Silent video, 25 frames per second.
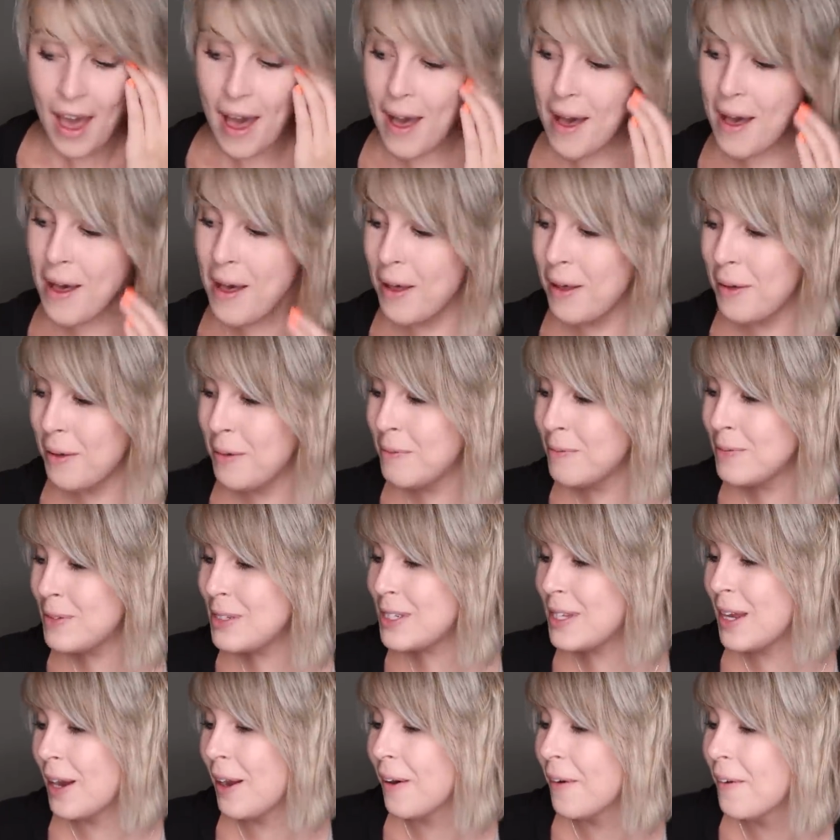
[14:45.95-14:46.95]
Um,
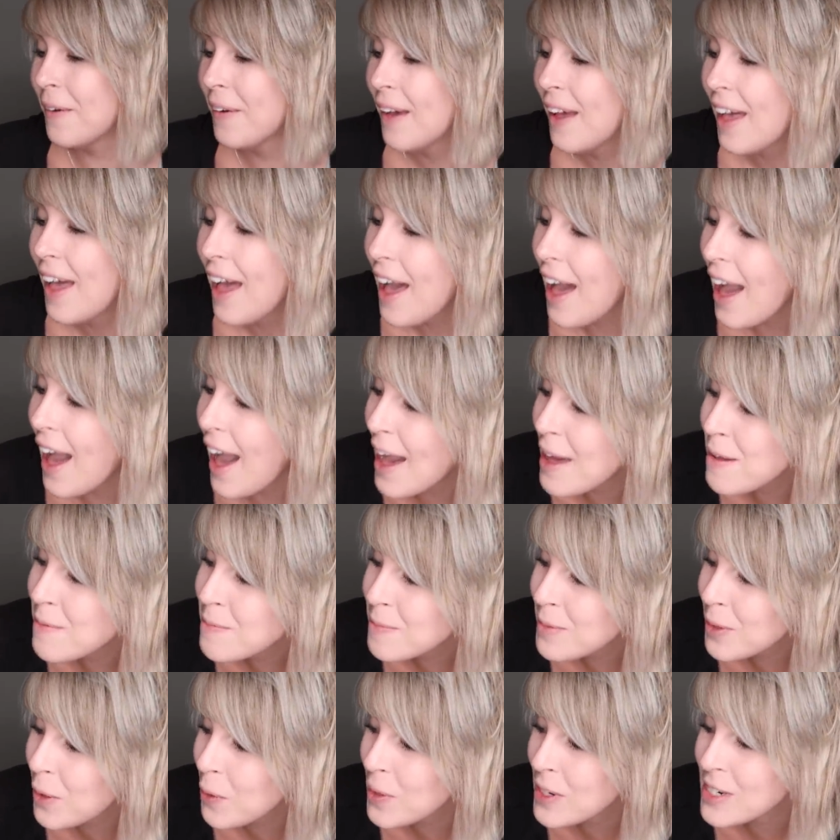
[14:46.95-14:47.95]
so
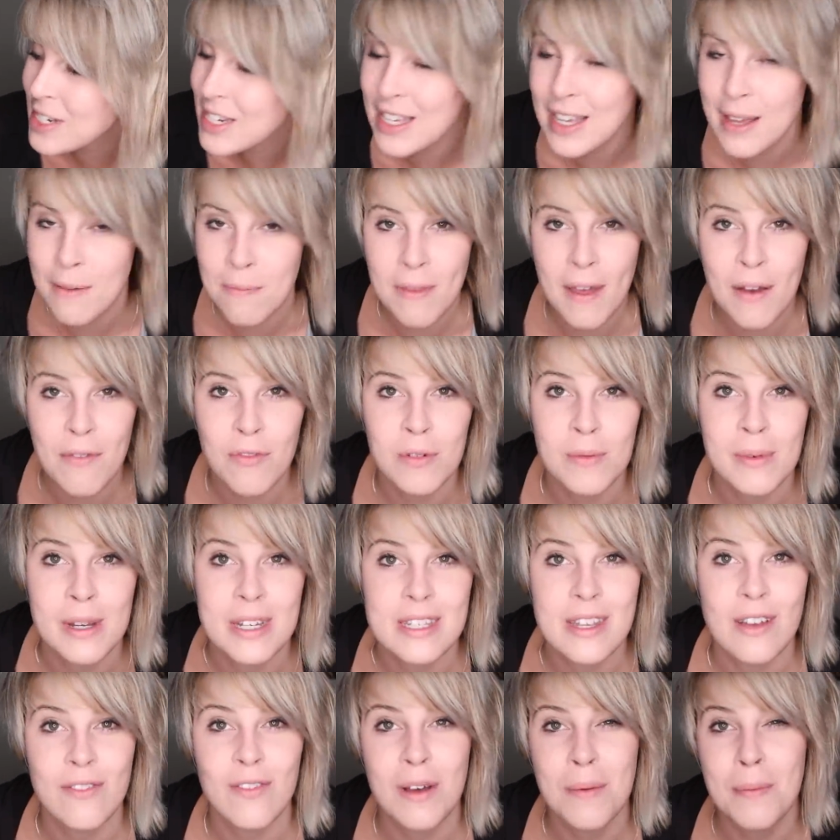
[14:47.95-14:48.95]
I'm going to keep that for
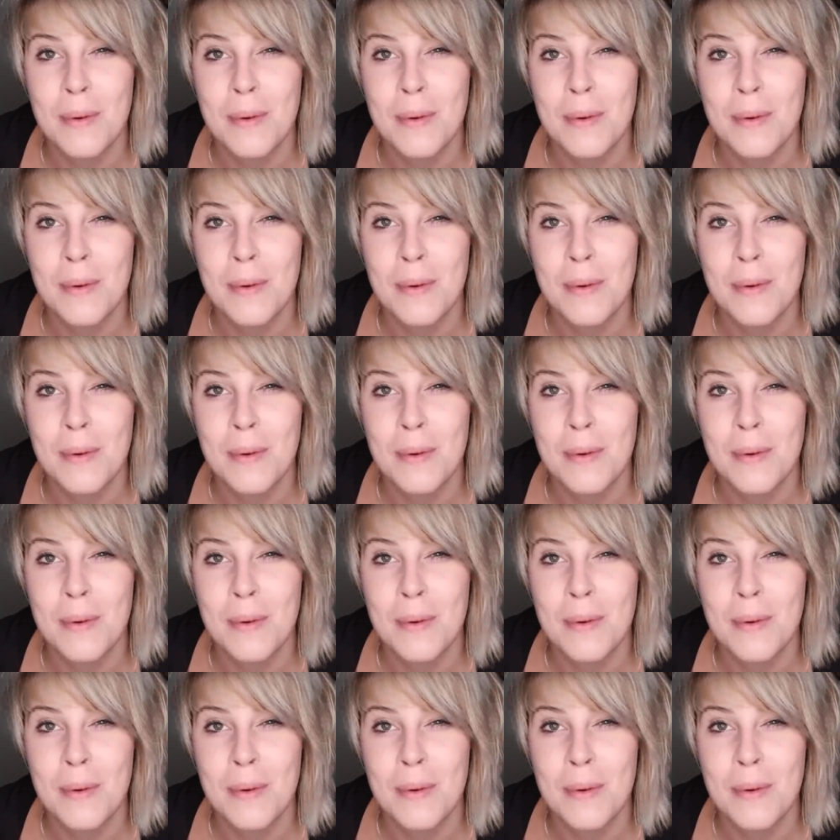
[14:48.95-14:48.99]
myself.